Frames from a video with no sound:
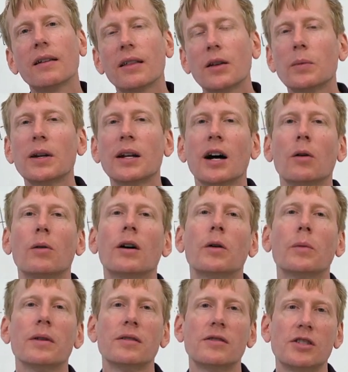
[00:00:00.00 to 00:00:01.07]
than we now
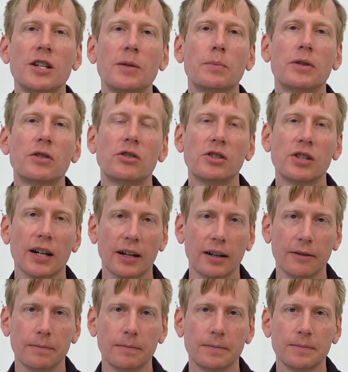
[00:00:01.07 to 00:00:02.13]
are with cheap
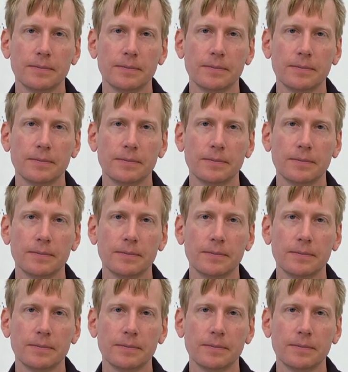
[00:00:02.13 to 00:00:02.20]
chicken.